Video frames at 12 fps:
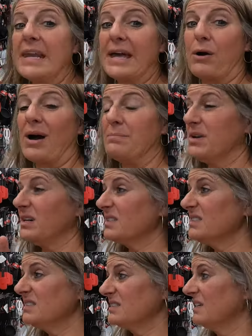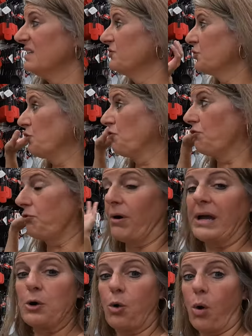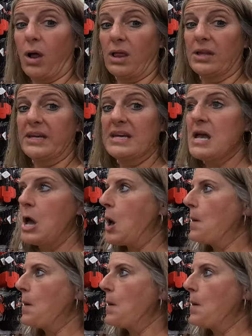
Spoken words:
Now, I'm not gonna say these are great quality,